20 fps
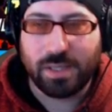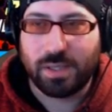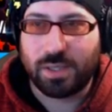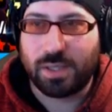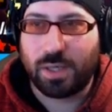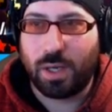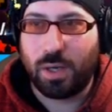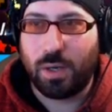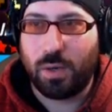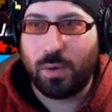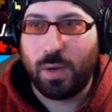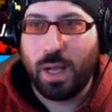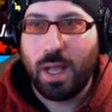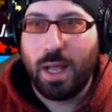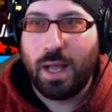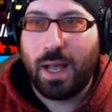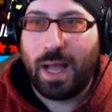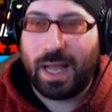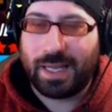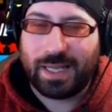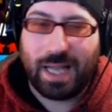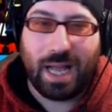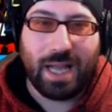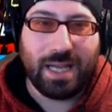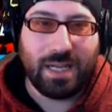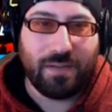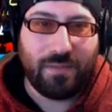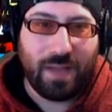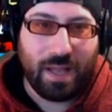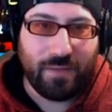So I kind
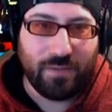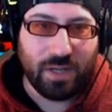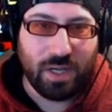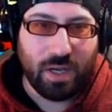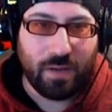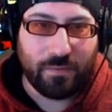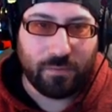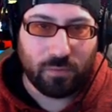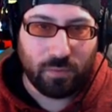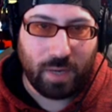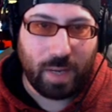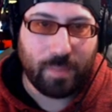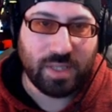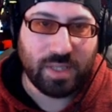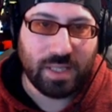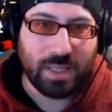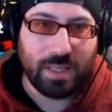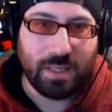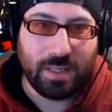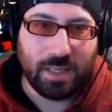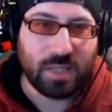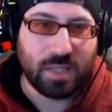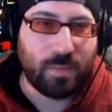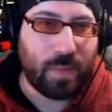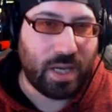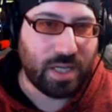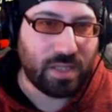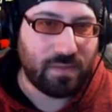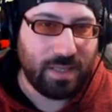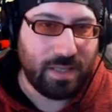of have enough reps in,
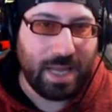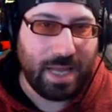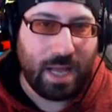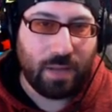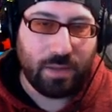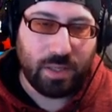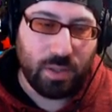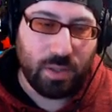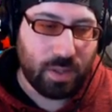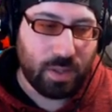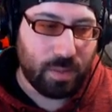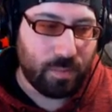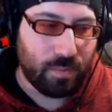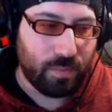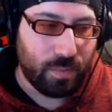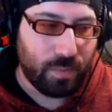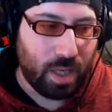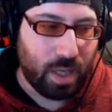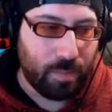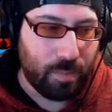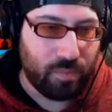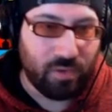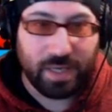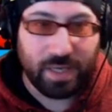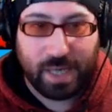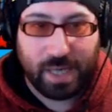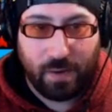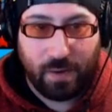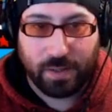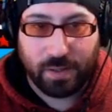especially now that you can uh, bring
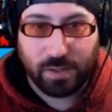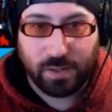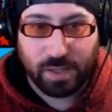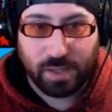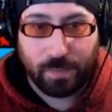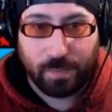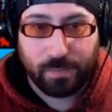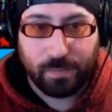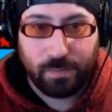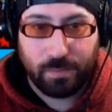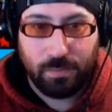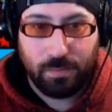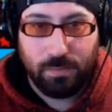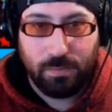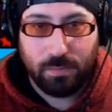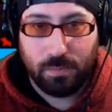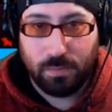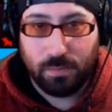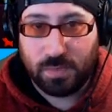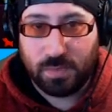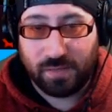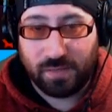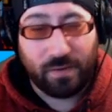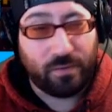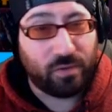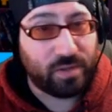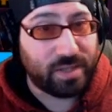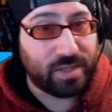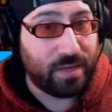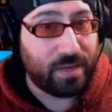characters up to
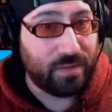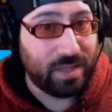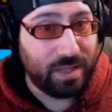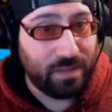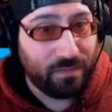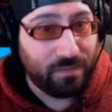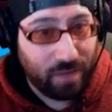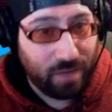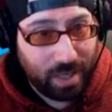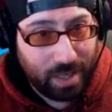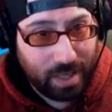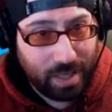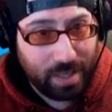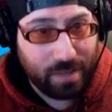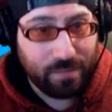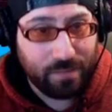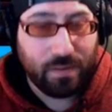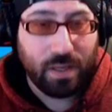level seventy-five